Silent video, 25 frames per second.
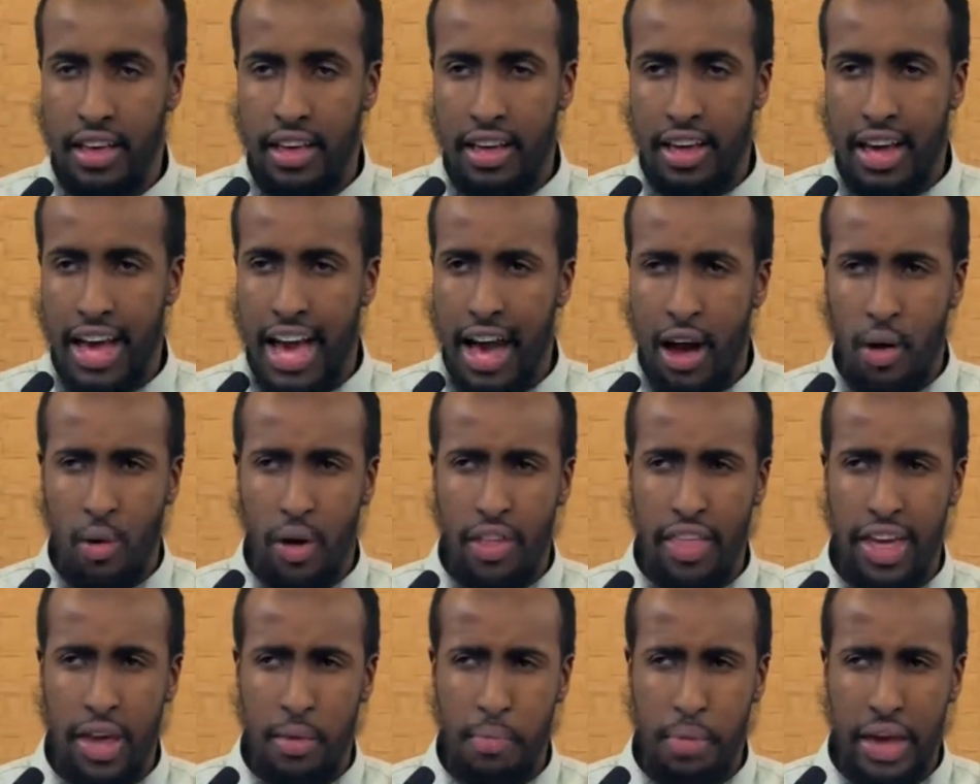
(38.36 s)
How are
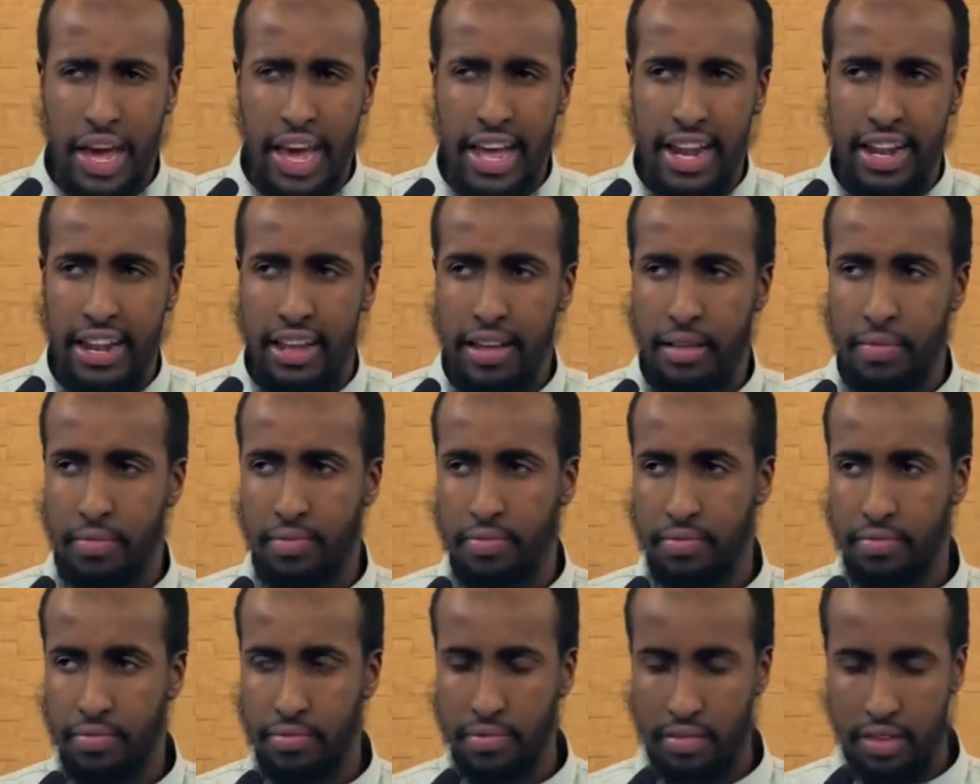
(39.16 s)
they paired?
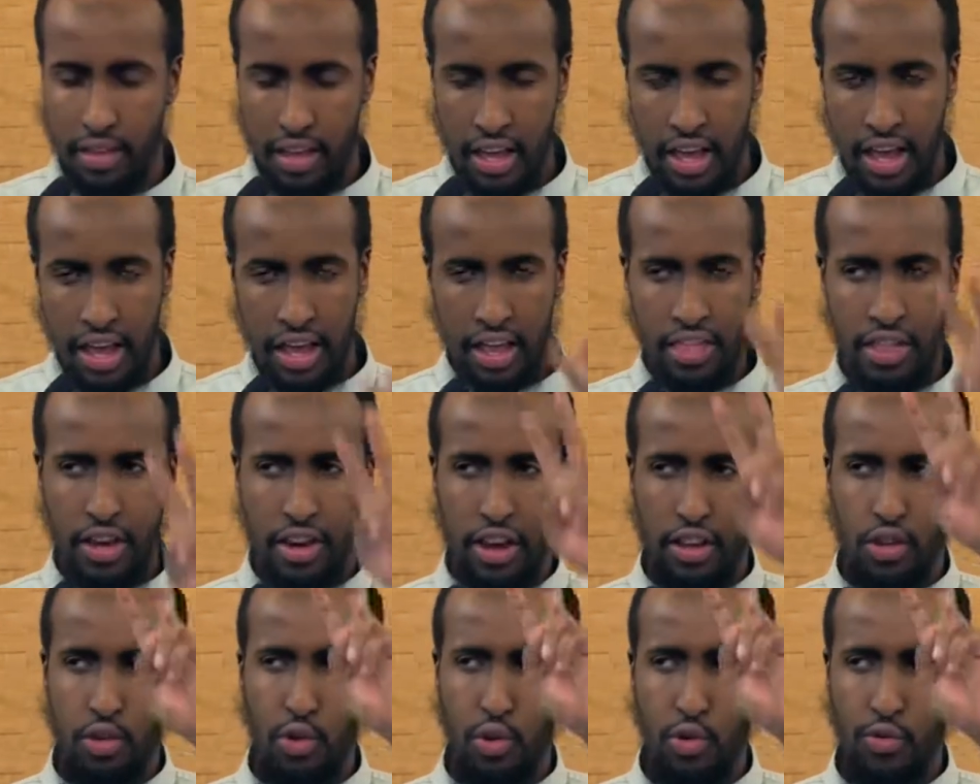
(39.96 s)
There are
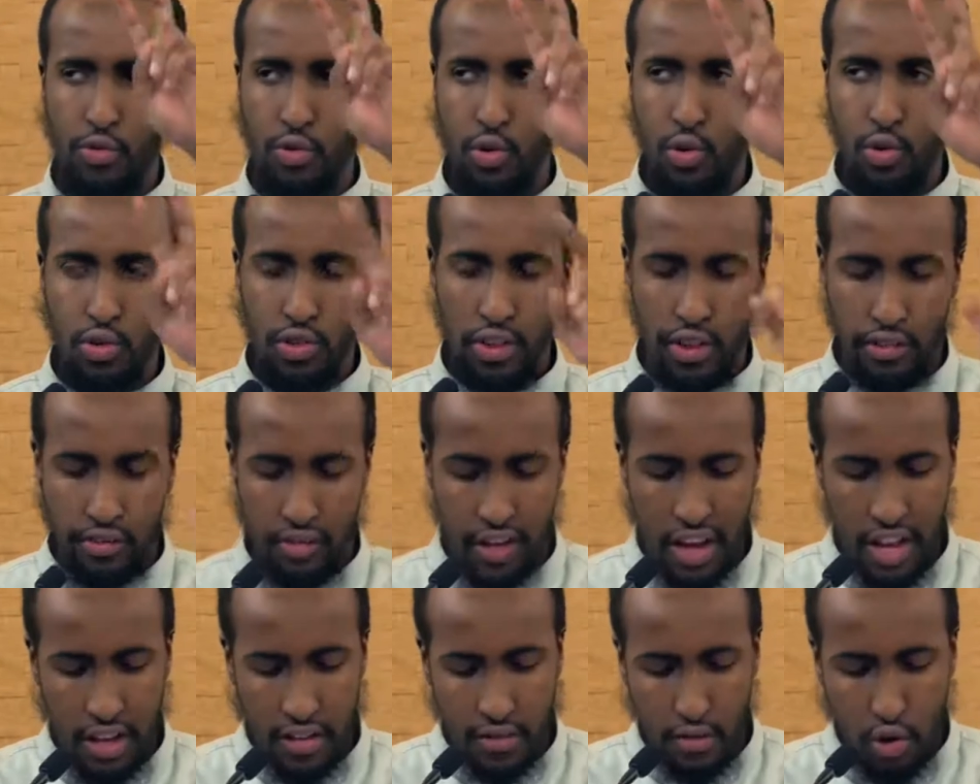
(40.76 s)
two views. The
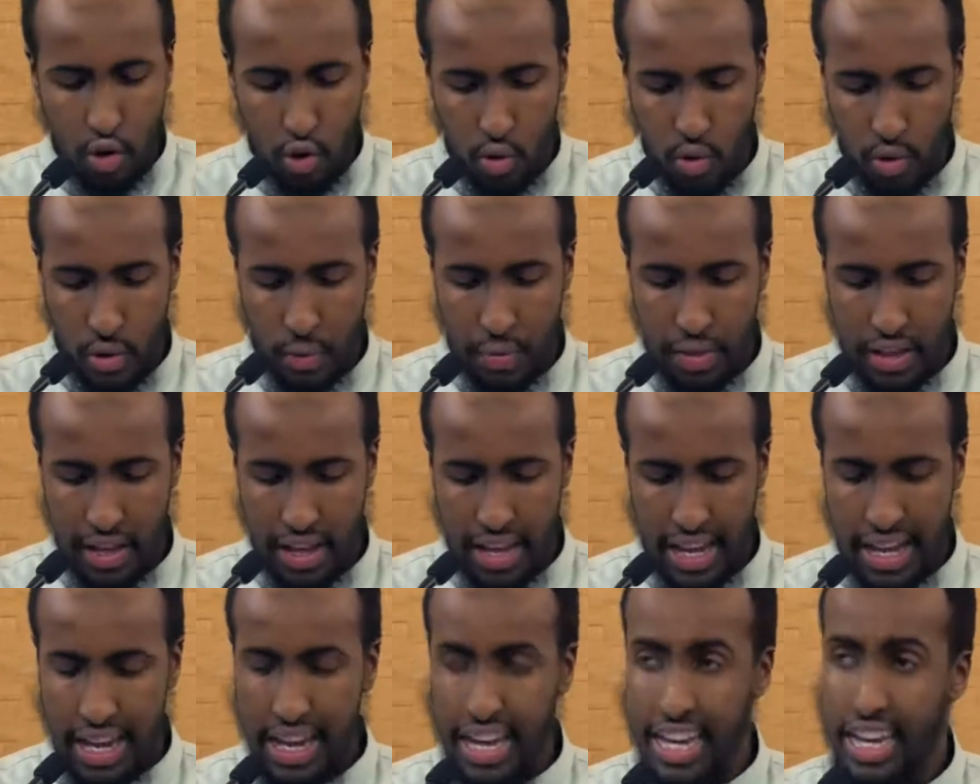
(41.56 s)
first view
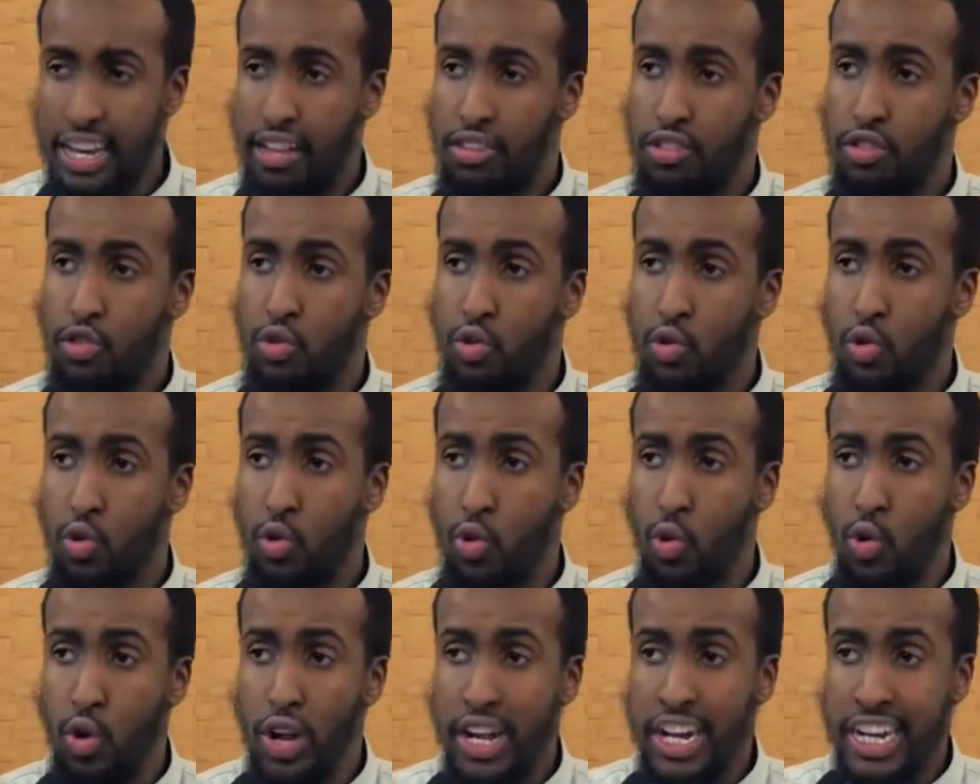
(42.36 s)
is
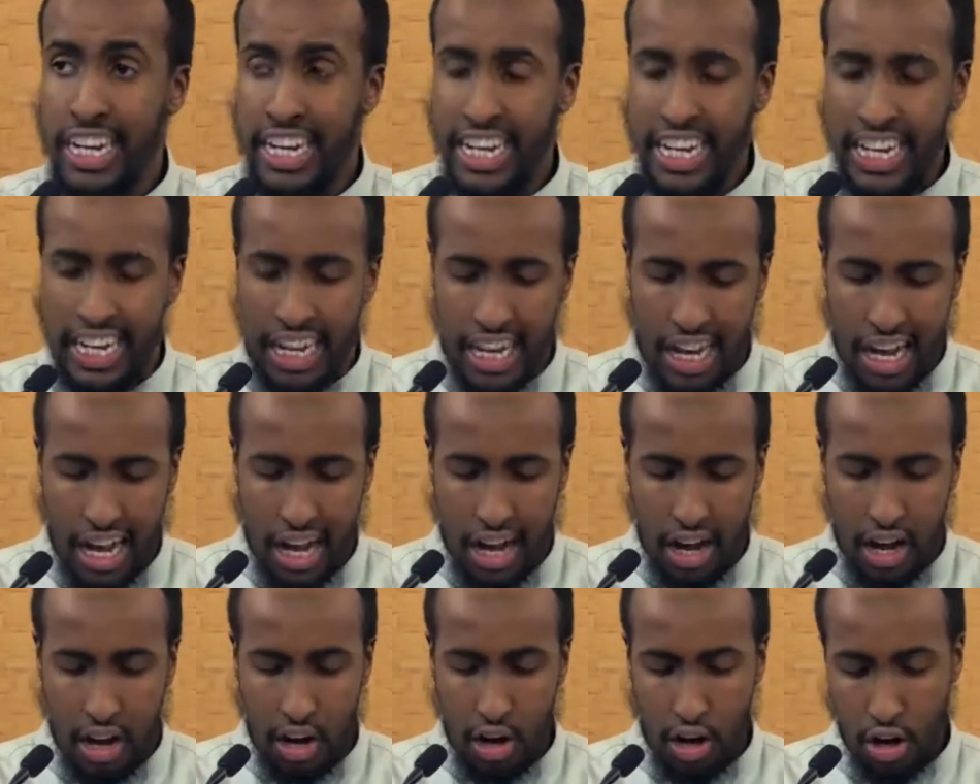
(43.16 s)

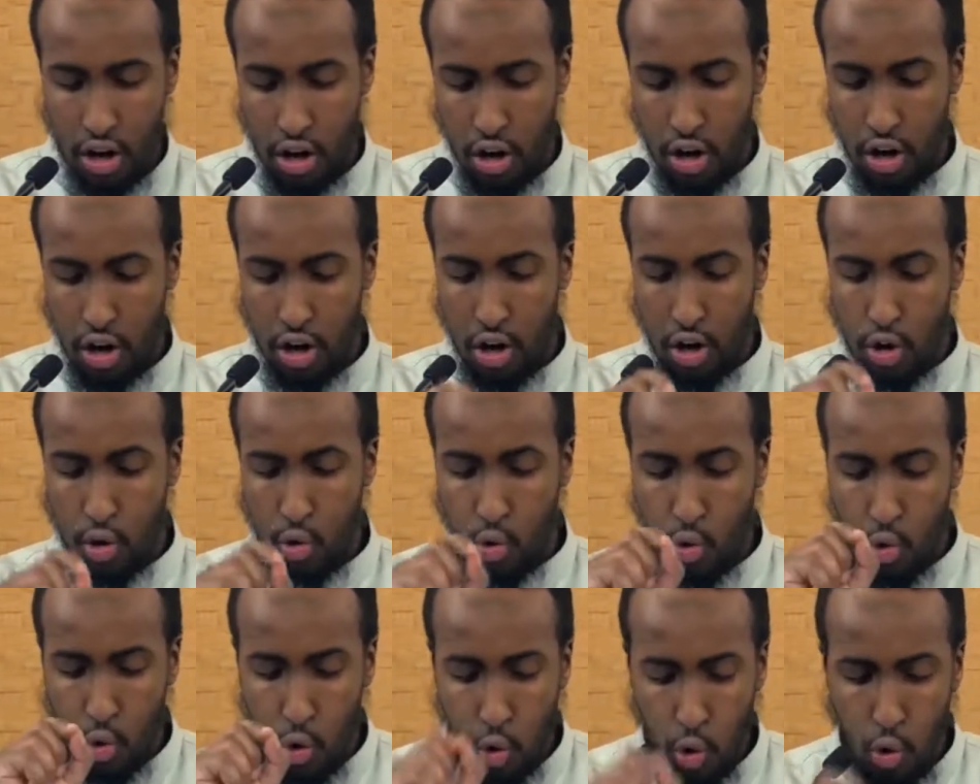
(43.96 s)
ulhiqa
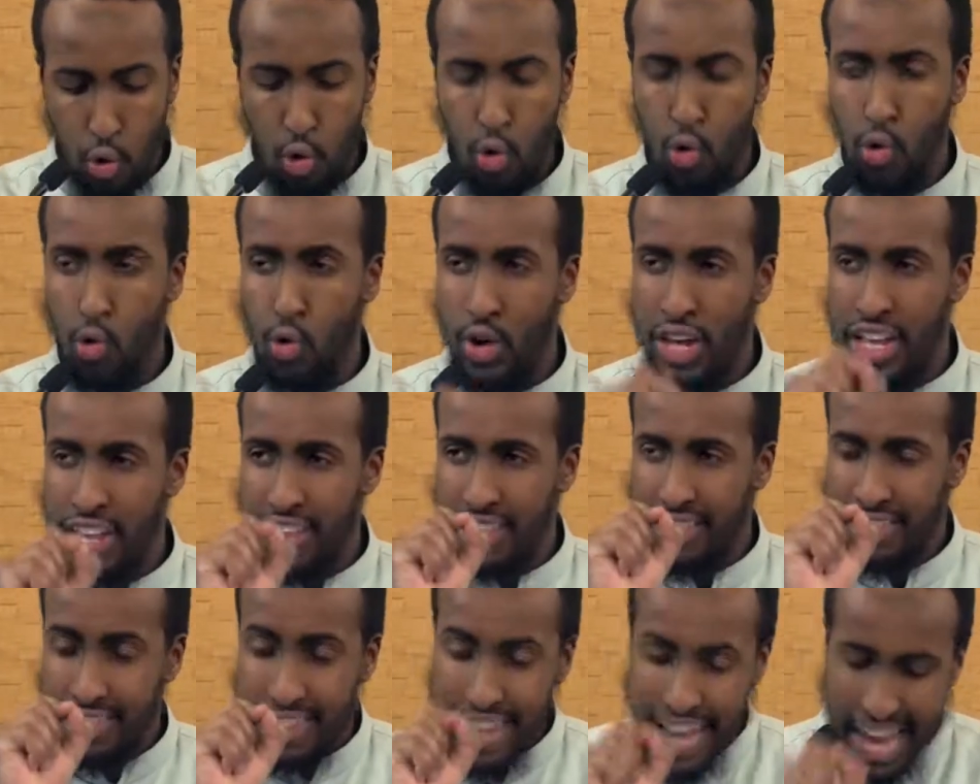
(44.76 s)
kullu
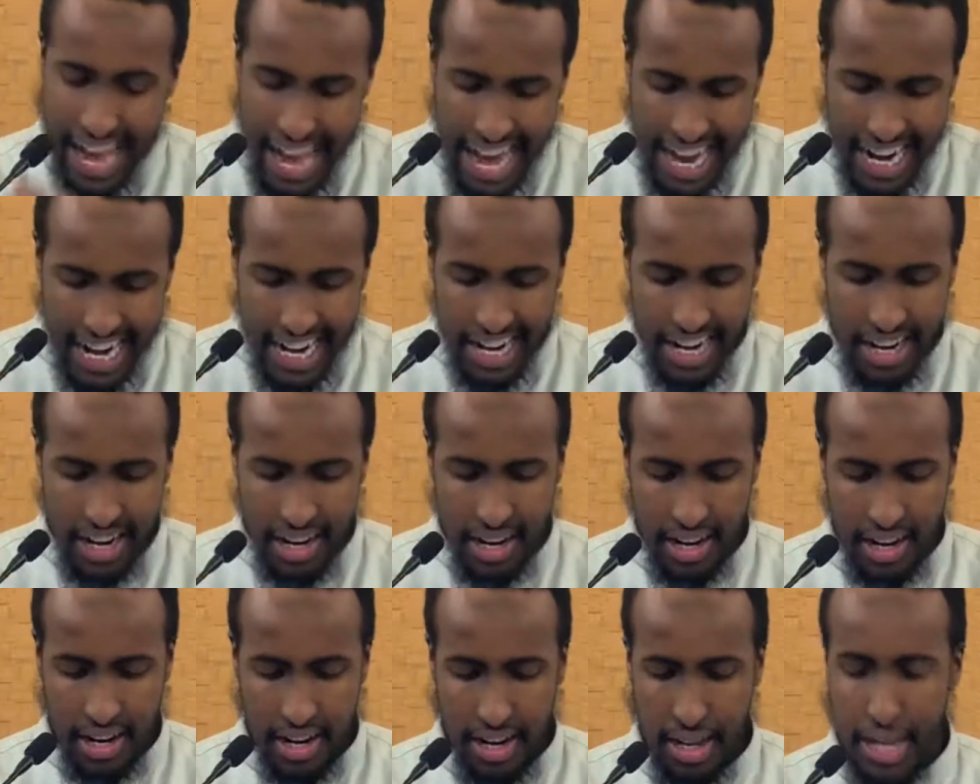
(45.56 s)
insanin
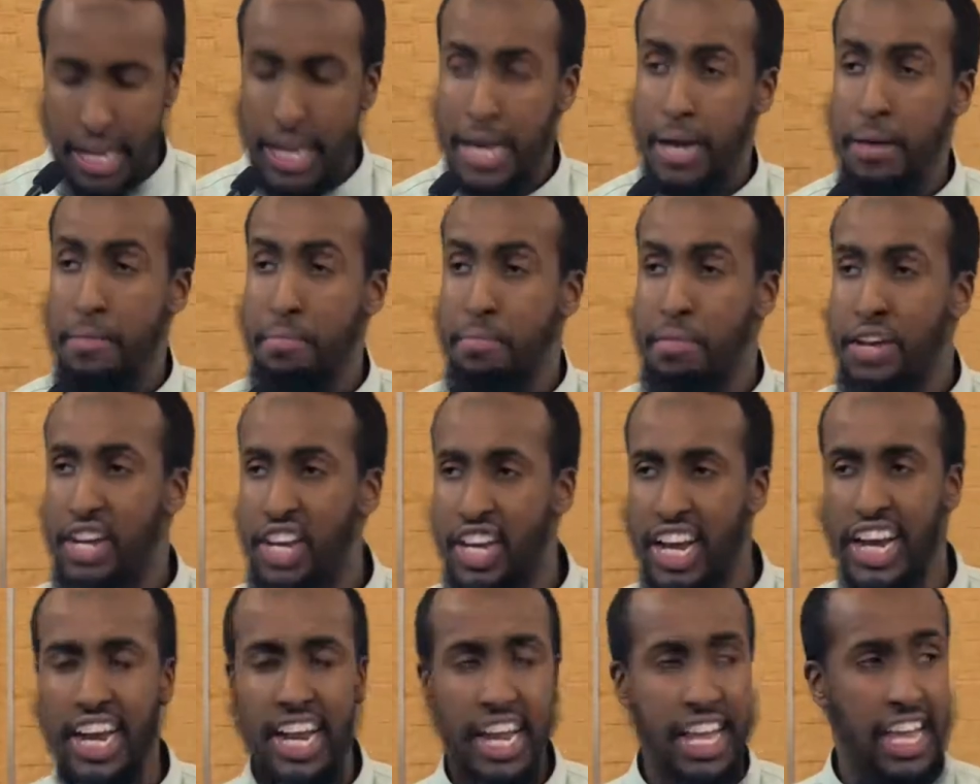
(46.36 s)

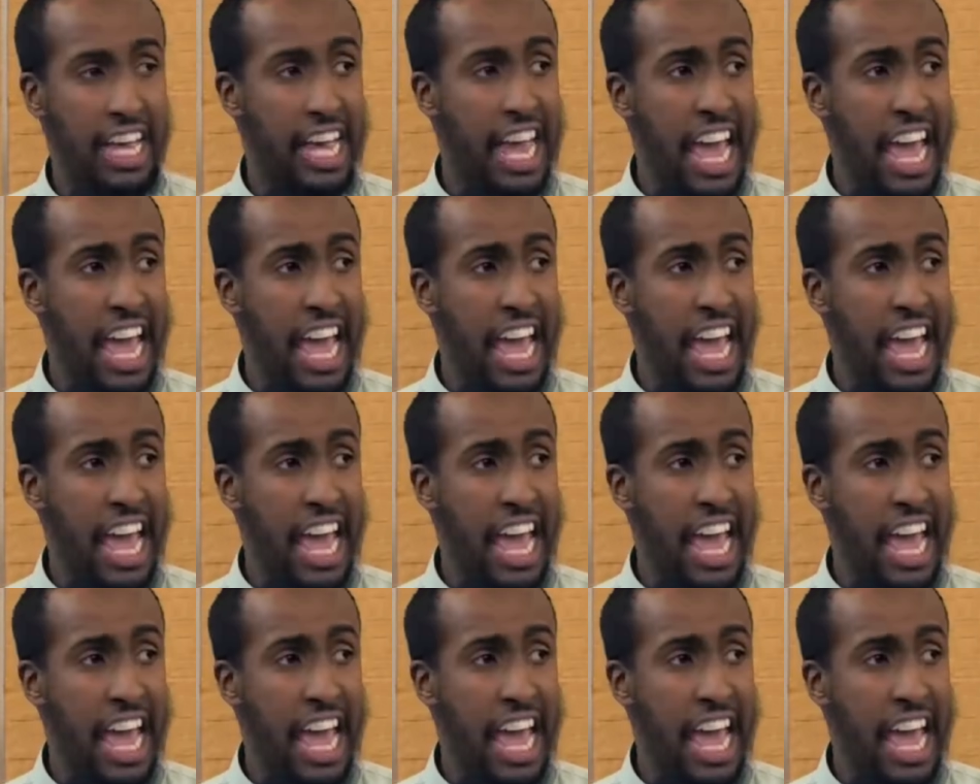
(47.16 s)
bishakli.